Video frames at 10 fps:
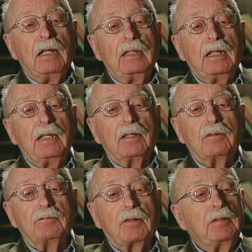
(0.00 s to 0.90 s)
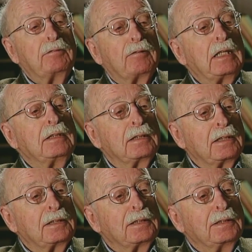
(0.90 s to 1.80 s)
And they are very fine
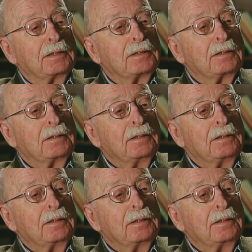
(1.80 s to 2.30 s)
citizens.